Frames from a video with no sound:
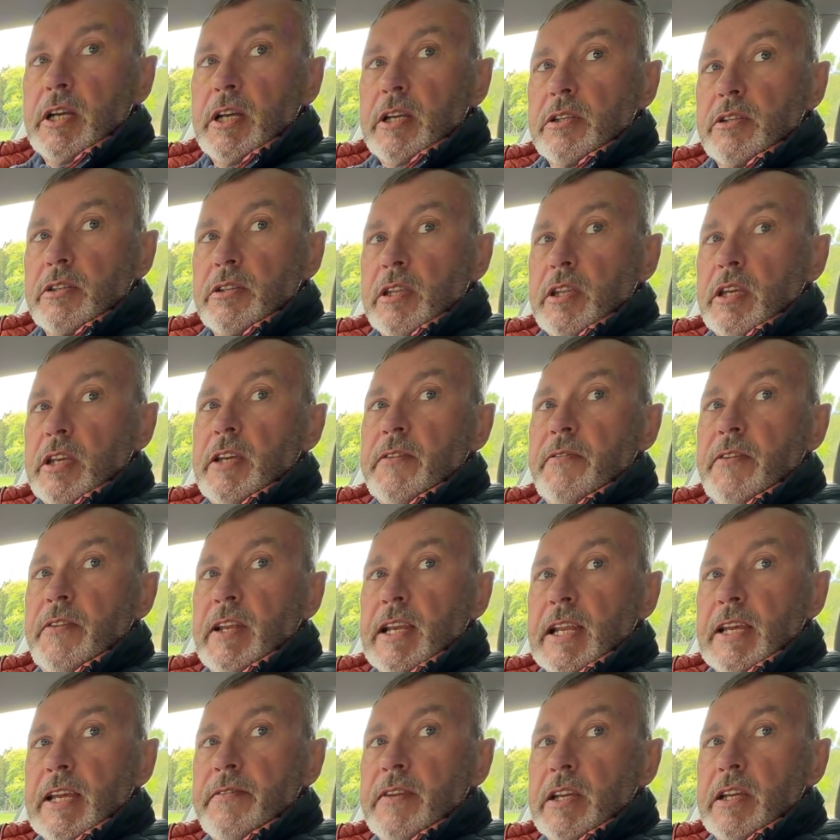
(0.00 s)
so that if you
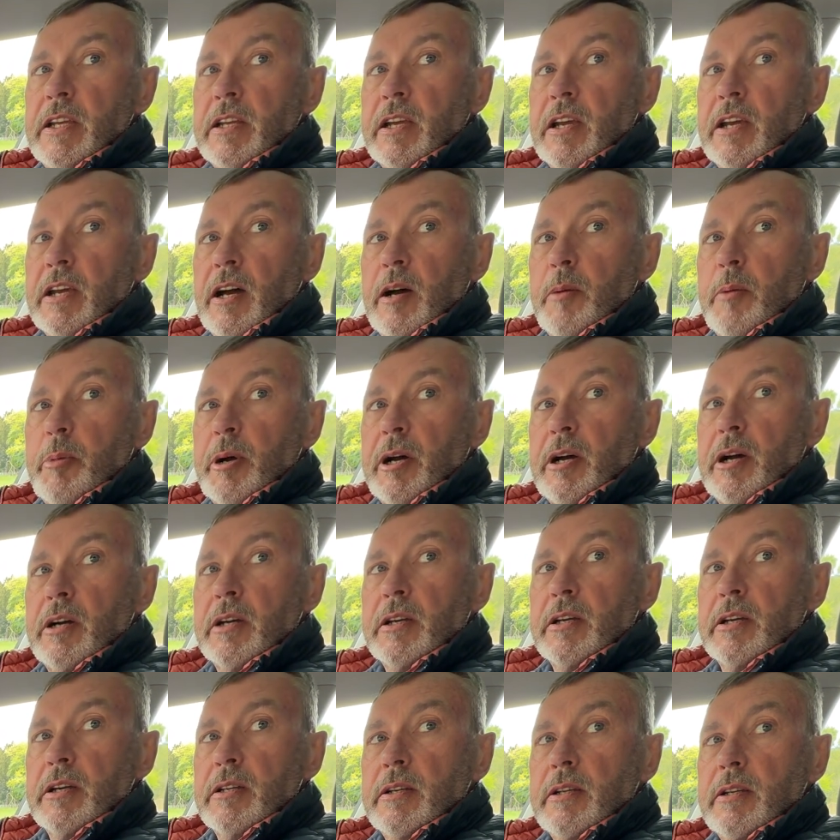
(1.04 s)
leave it in a car
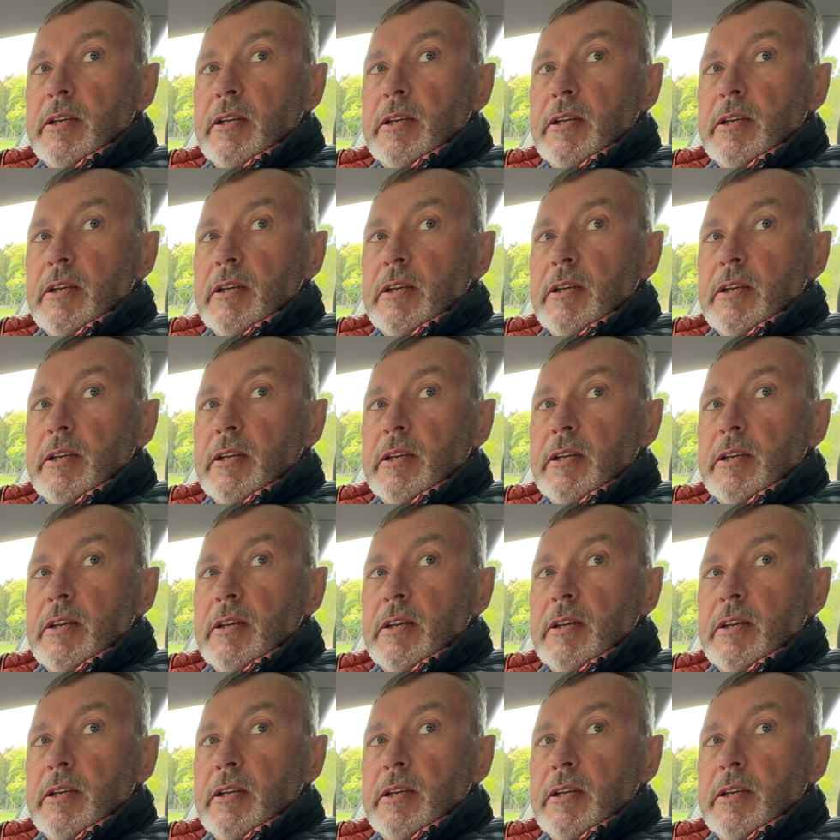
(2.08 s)
park